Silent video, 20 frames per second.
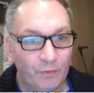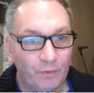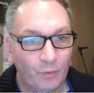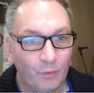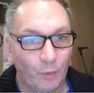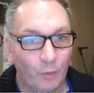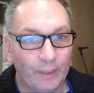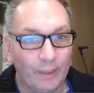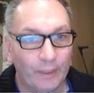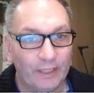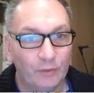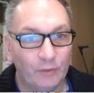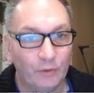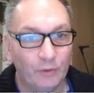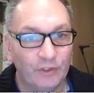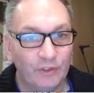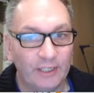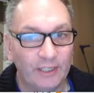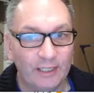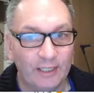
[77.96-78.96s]

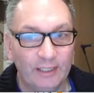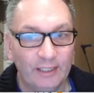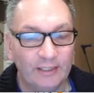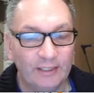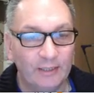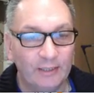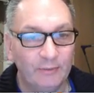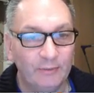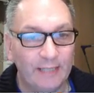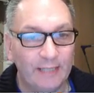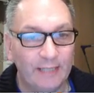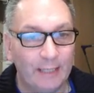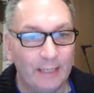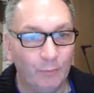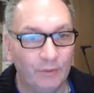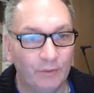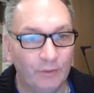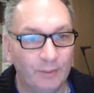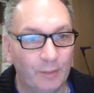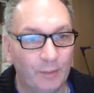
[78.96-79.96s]
let's go
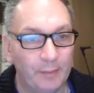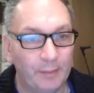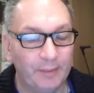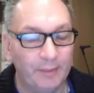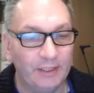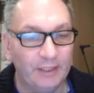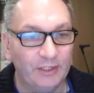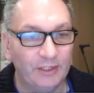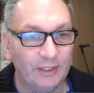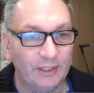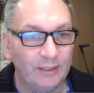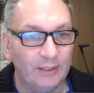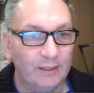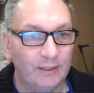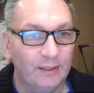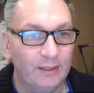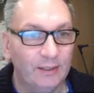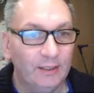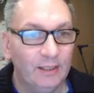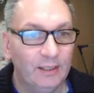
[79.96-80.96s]
downwards, it might be easier.
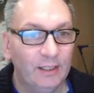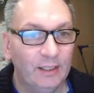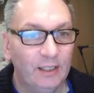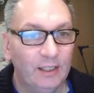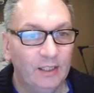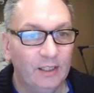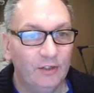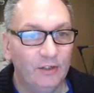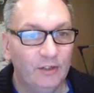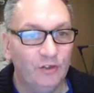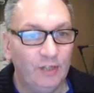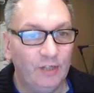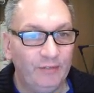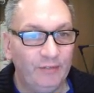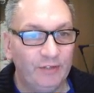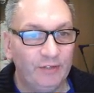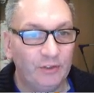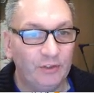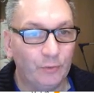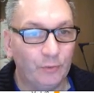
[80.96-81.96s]
The
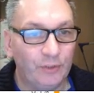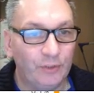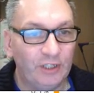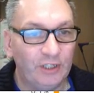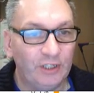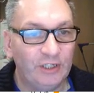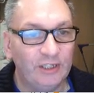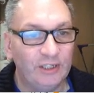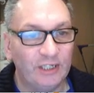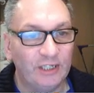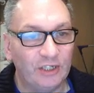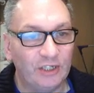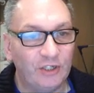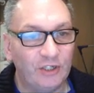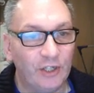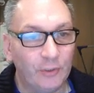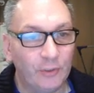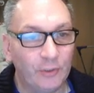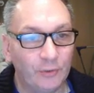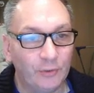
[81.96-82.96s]
traffic source, this is
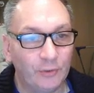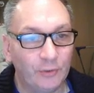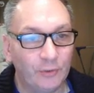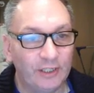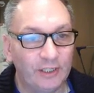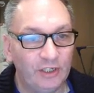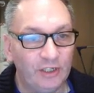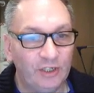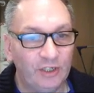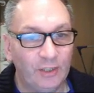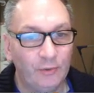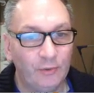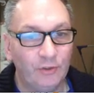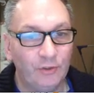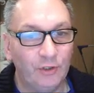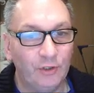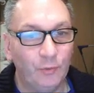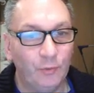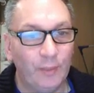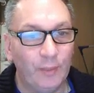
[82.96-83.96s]
external, so this shows
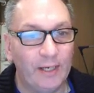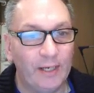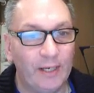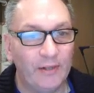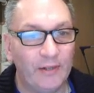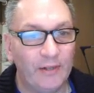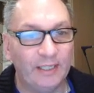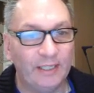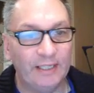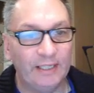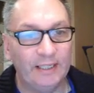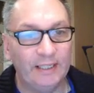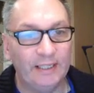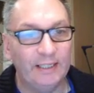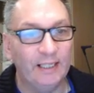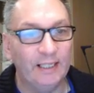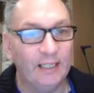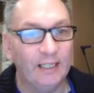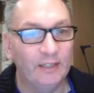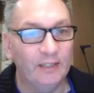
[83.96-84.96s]
you where
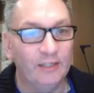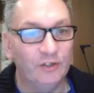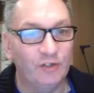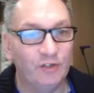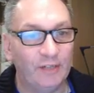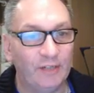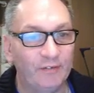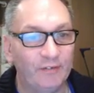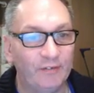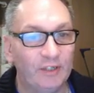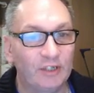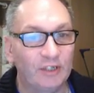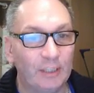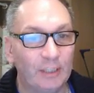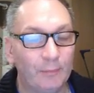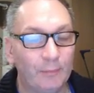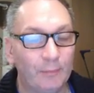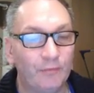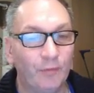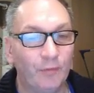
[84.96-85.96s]
the traffic is
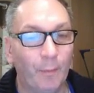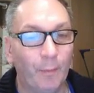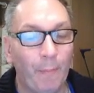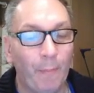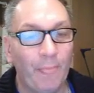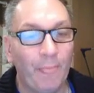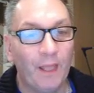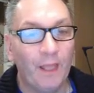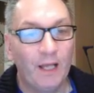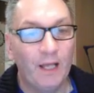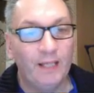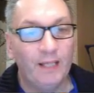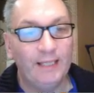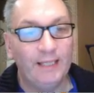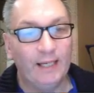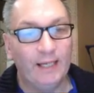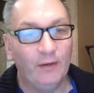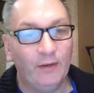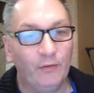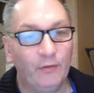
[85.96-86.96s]
coming from.
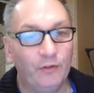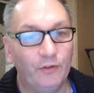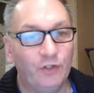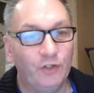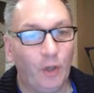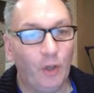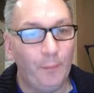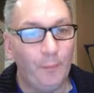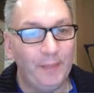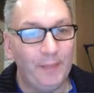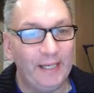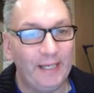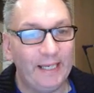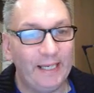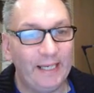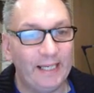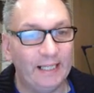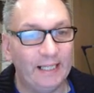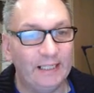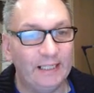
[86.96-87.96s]
Now the top bit
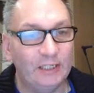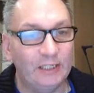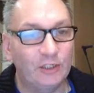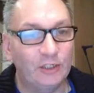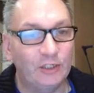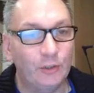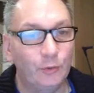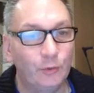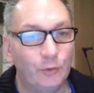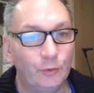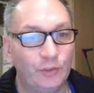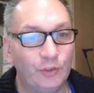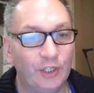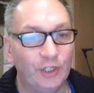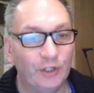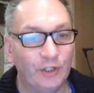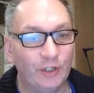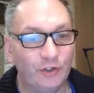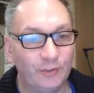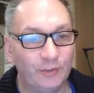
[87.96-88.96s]
here is Google
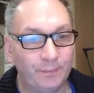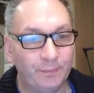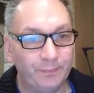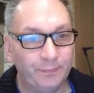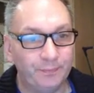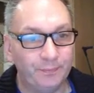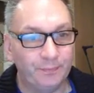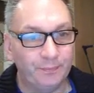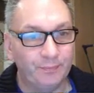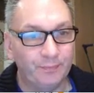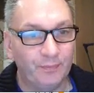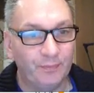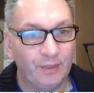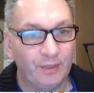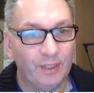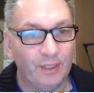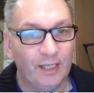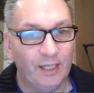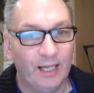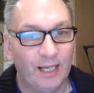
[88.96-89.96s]
search,
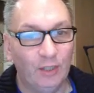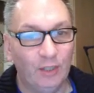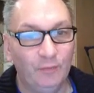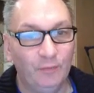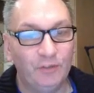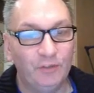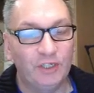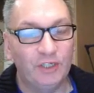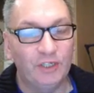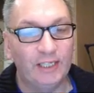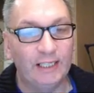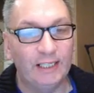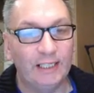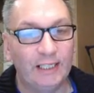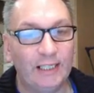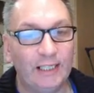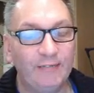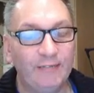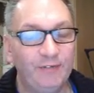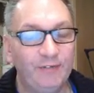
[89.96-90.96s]
and obviously
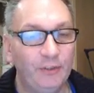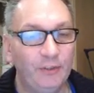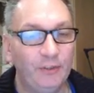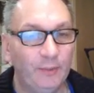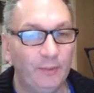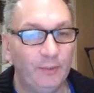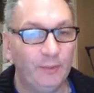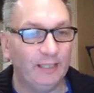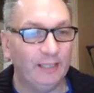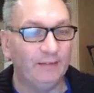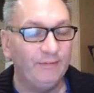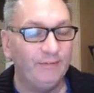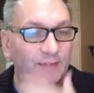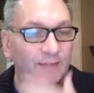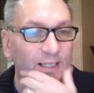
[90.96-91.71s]
if you have